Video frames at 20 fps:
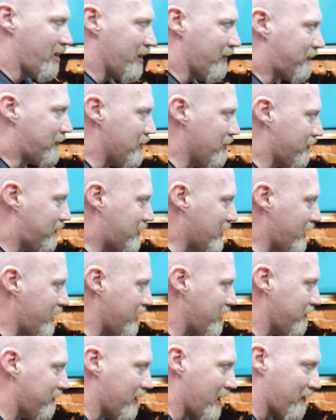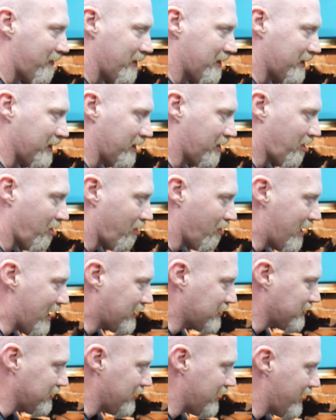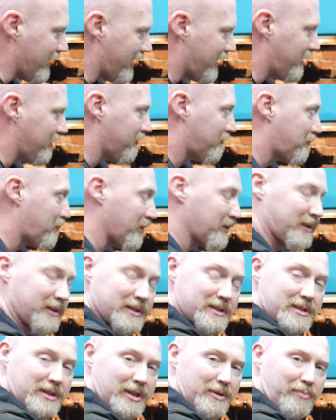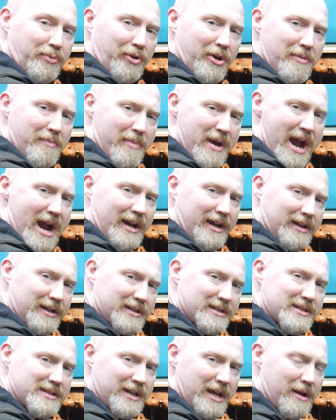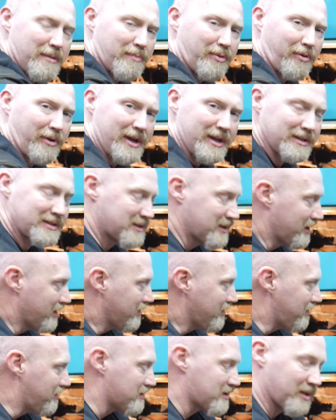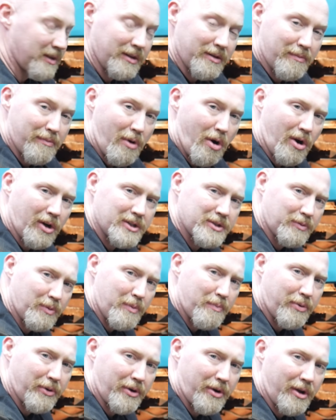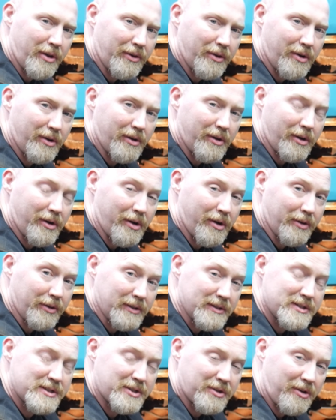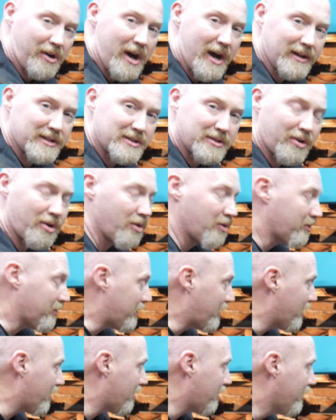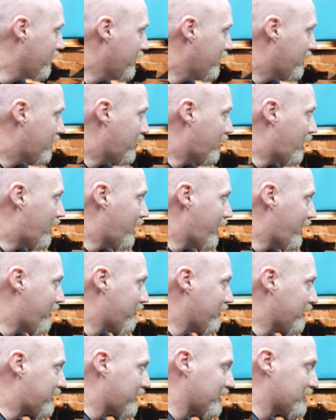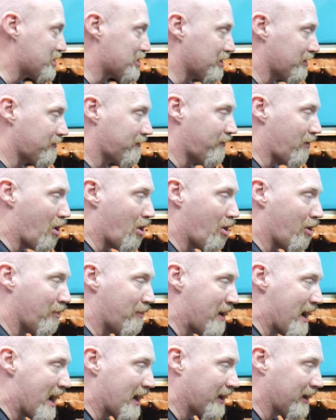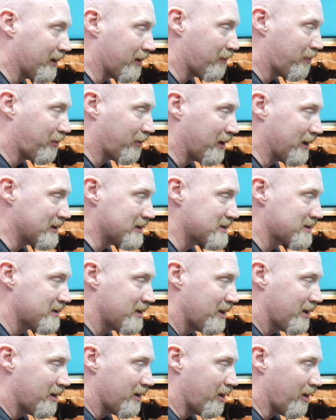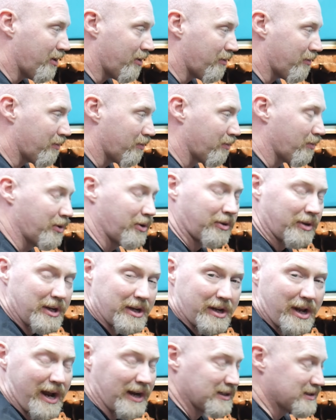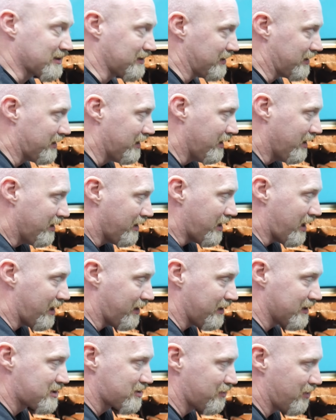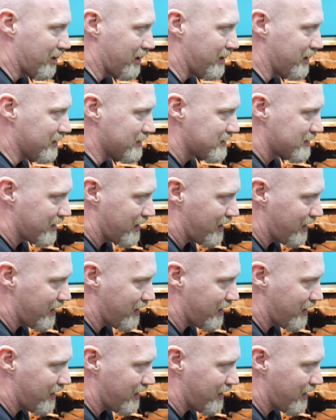if you've done everything correctly and you've put the skid plate back in the same place using the marks we put on the slots earlier, everything should fall back into place really nicely. And this one is